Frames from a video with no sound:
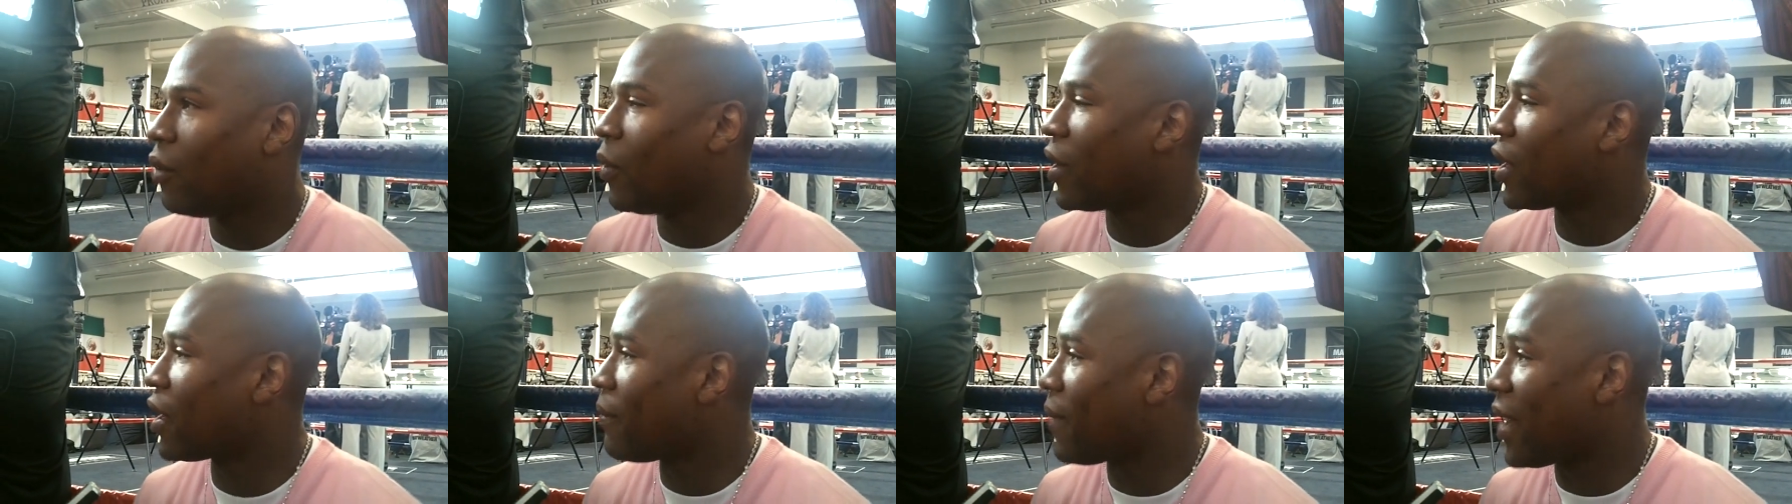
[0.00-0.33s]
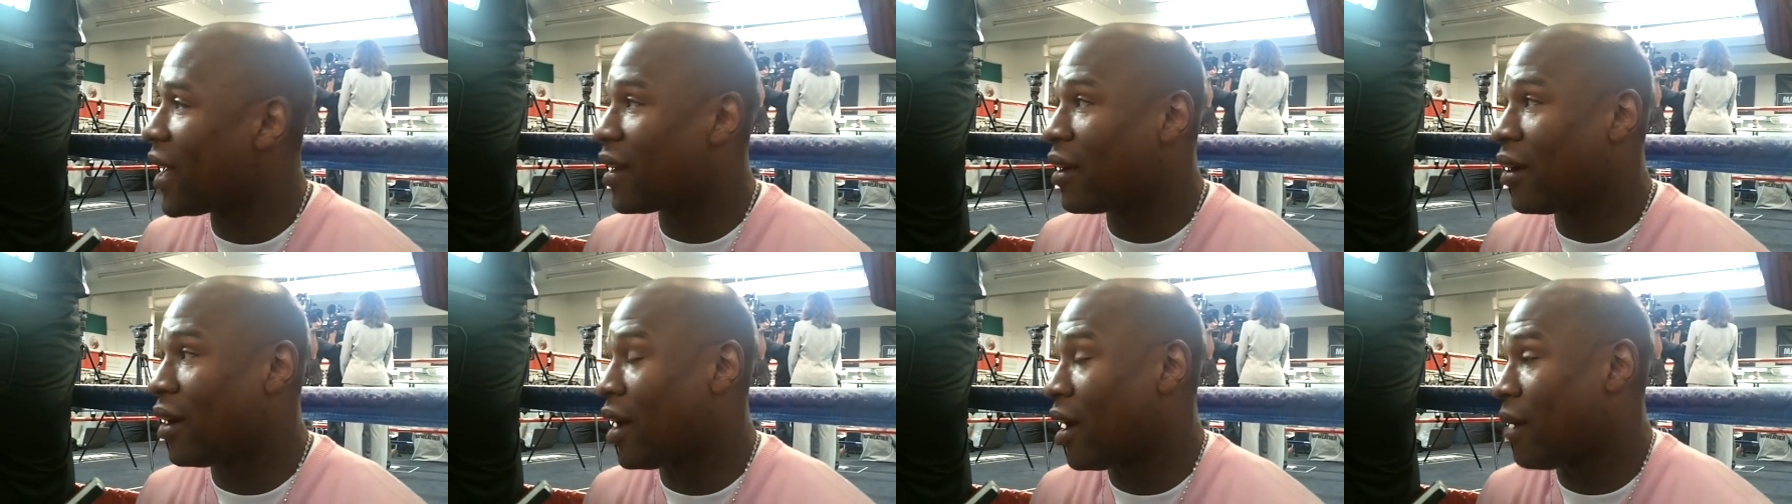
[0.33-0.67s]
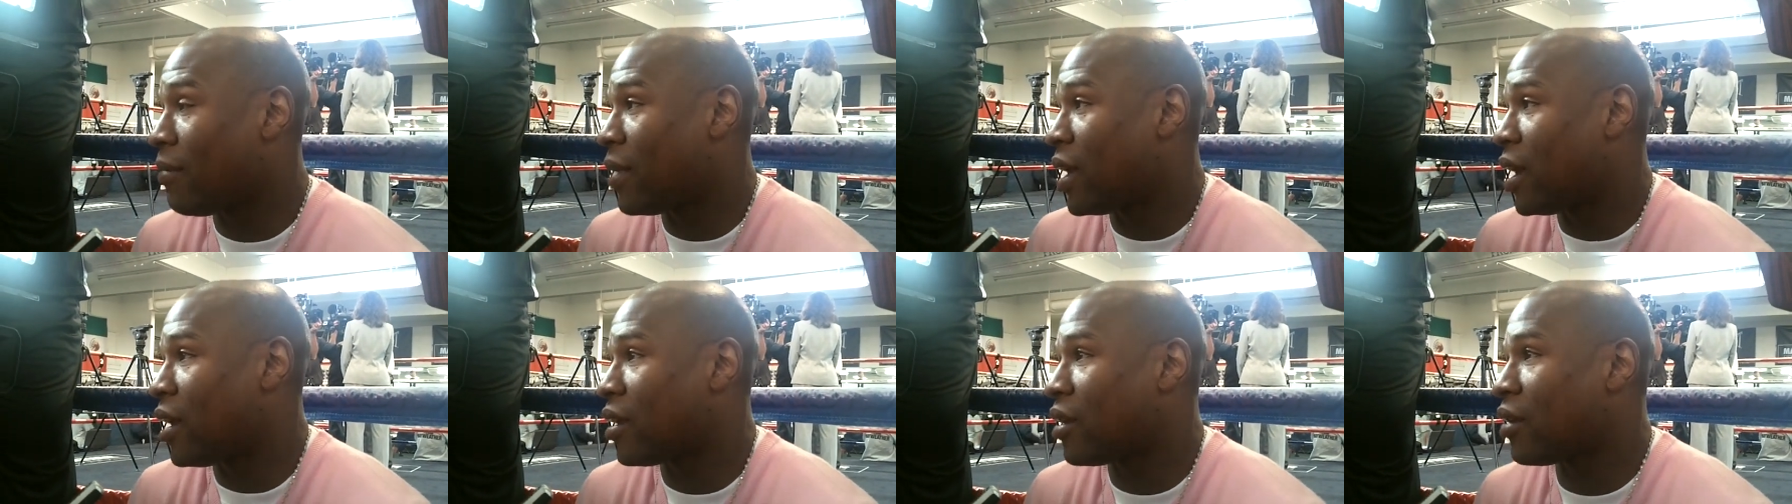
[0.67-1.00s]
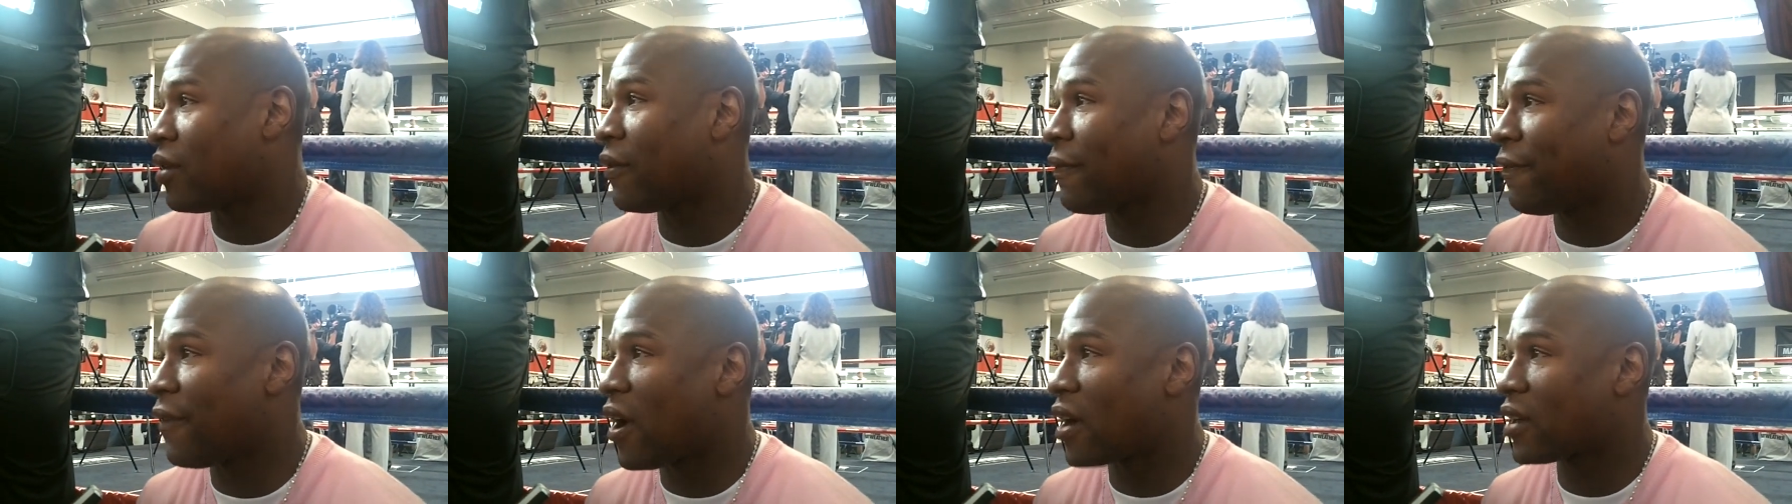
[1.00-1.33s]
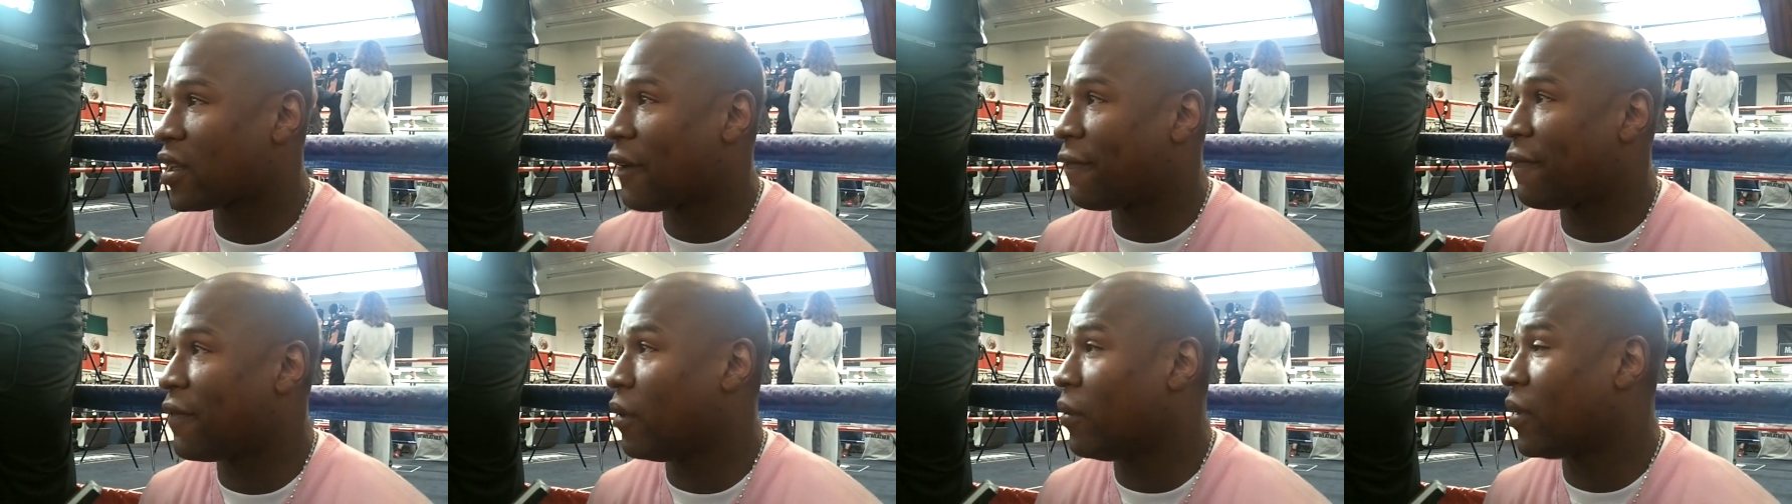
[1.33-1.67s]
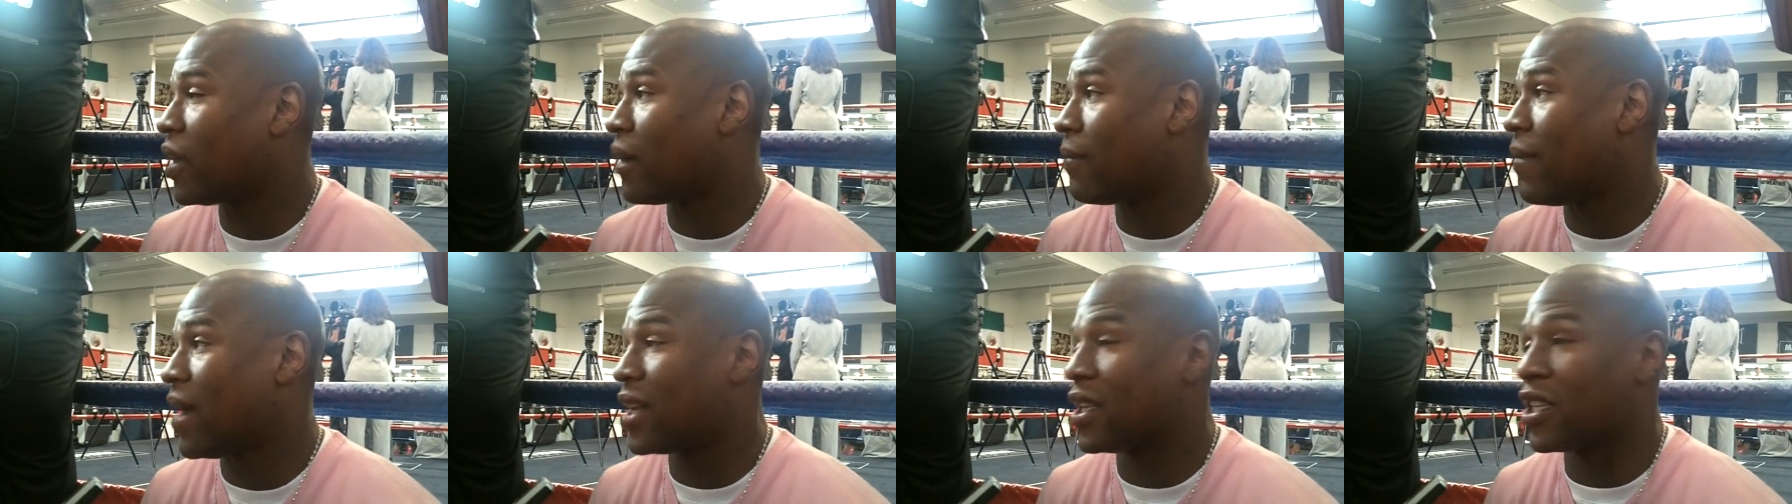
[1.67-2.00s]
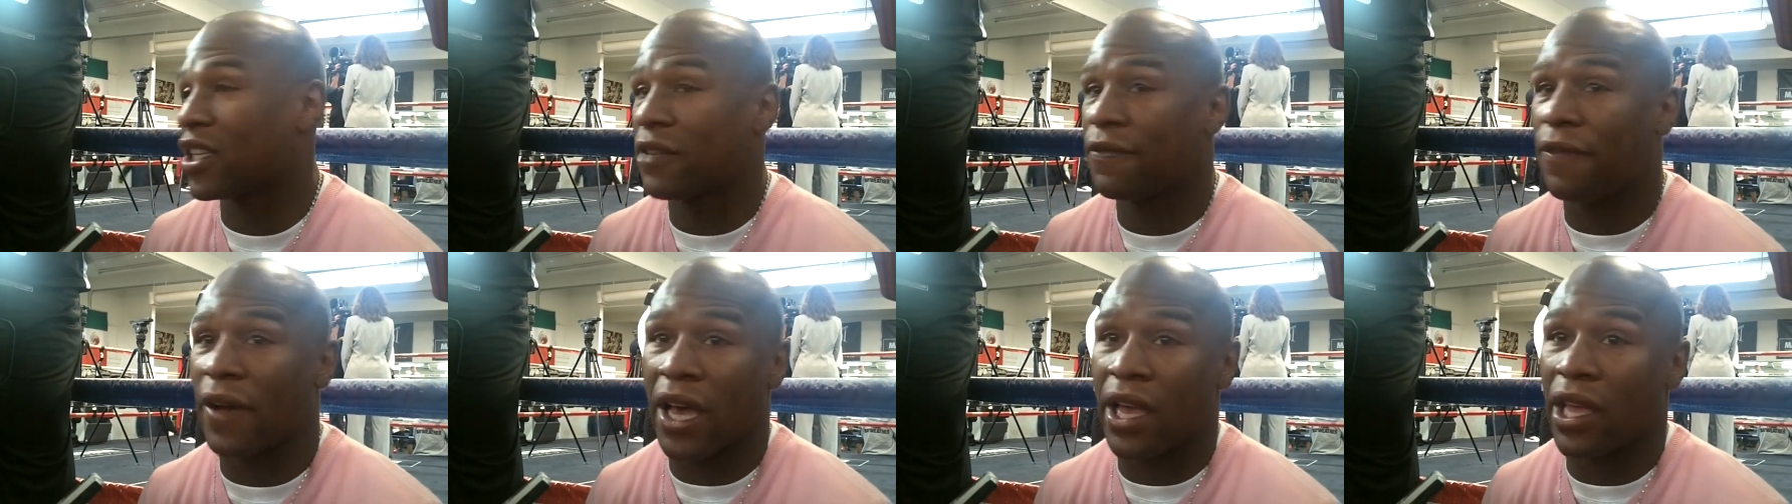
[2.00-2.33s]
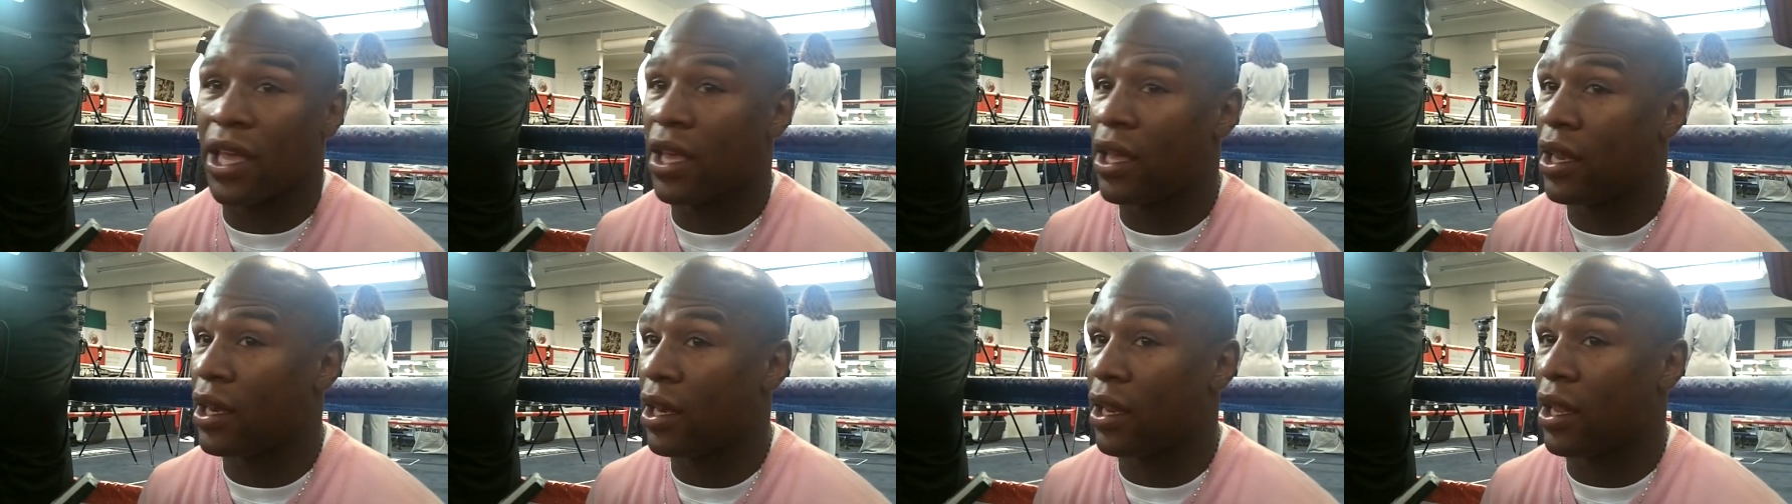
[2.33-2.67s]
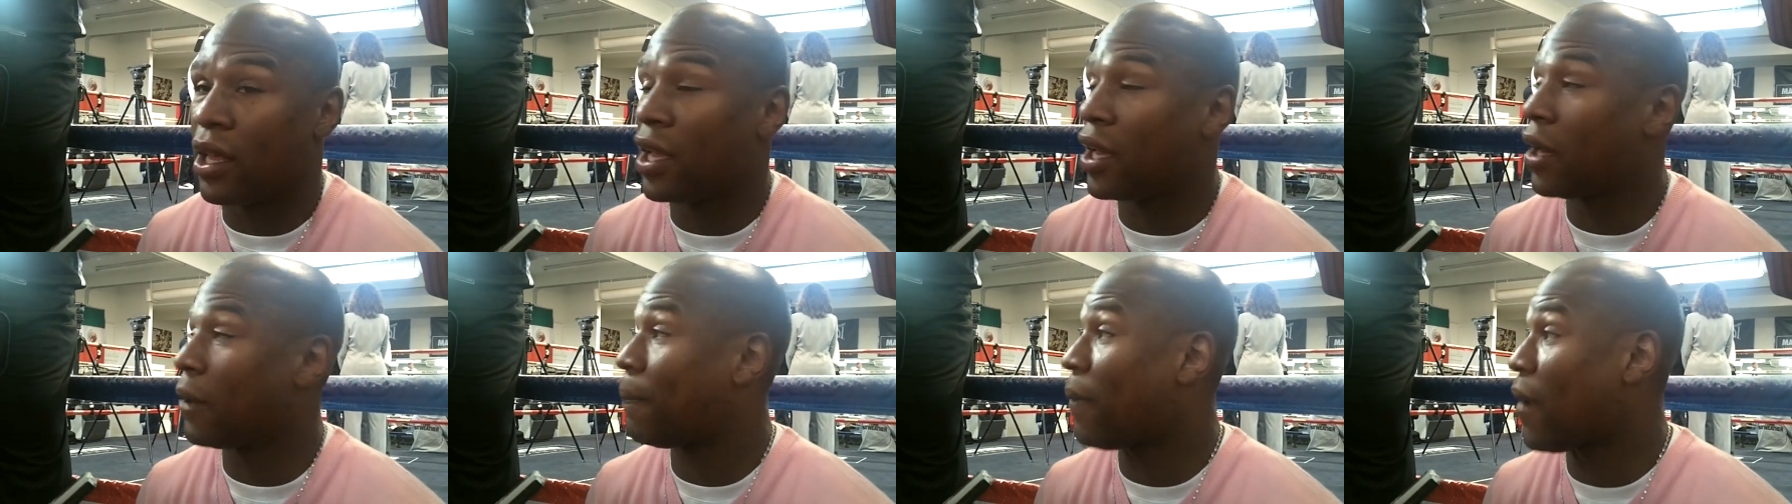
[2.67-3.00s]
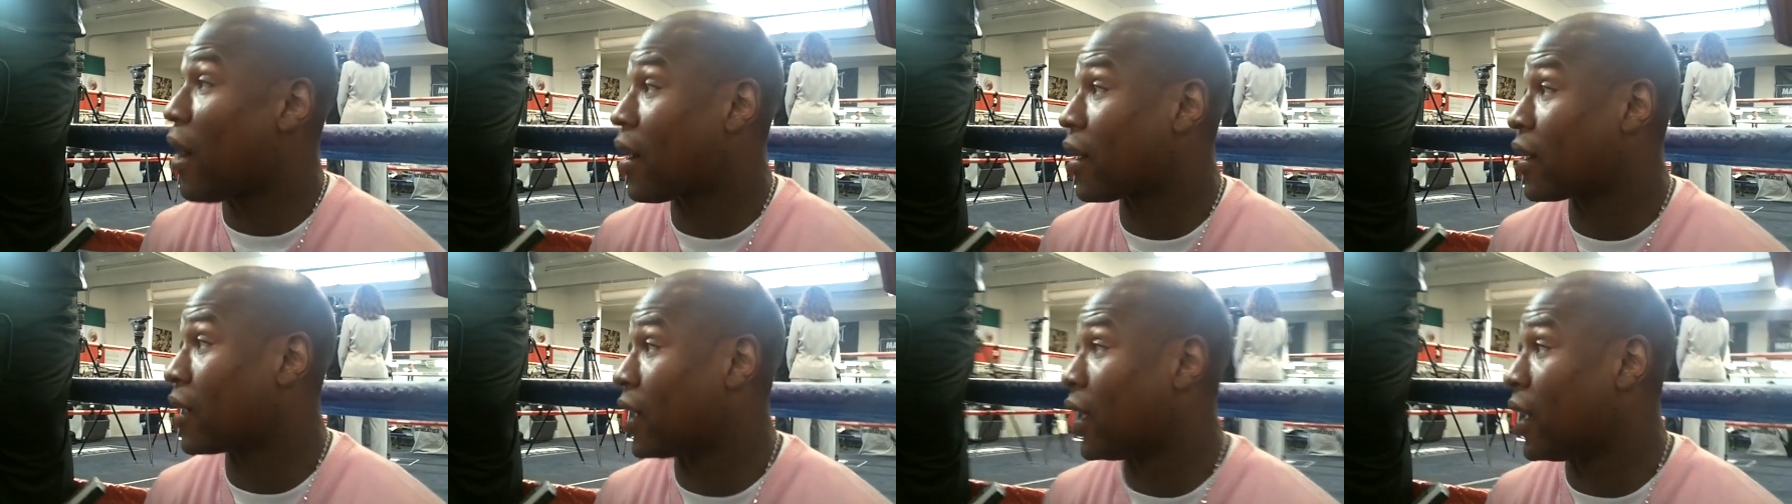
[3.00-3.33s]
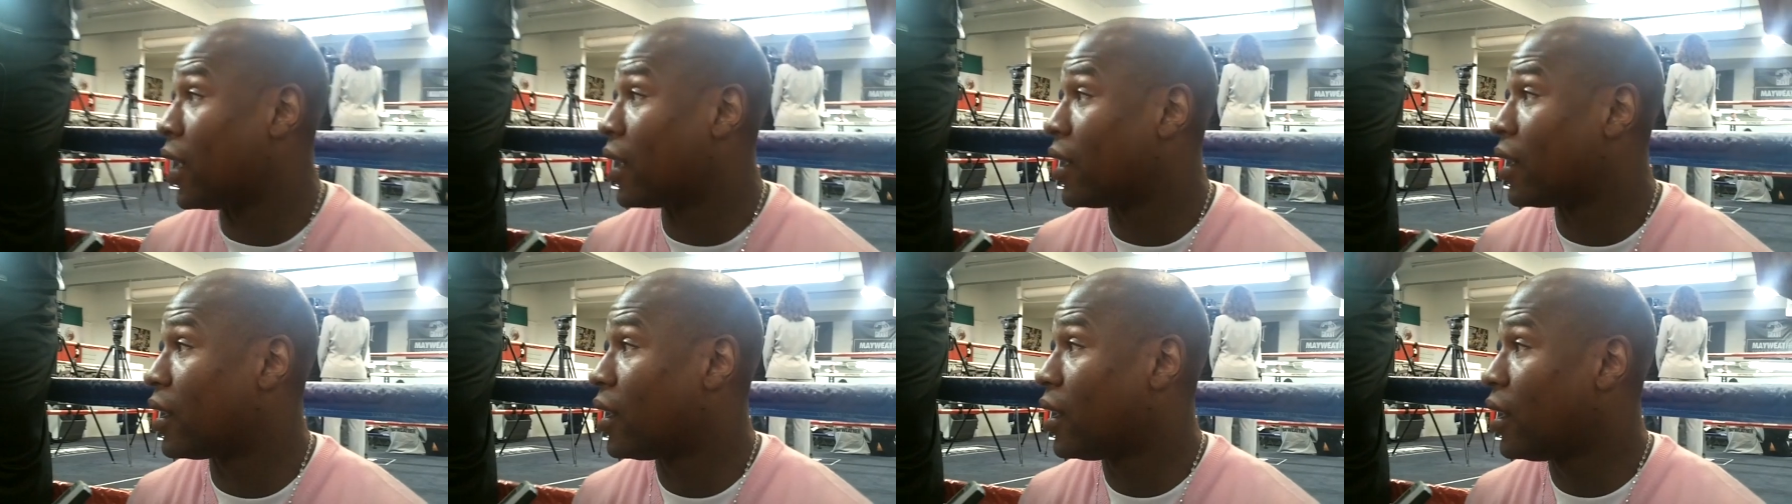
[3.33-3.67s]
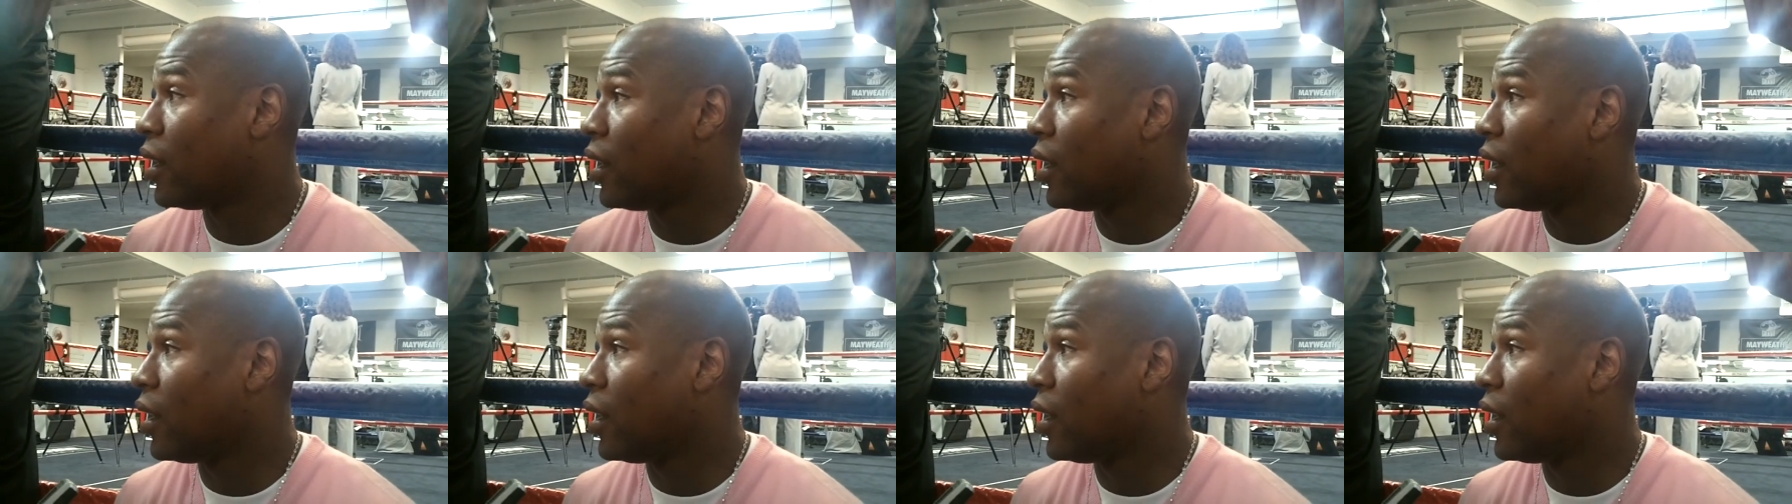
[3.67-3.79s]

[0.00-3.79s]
we can make, I mean, as far as I feel, we can make this fight in a parking lot.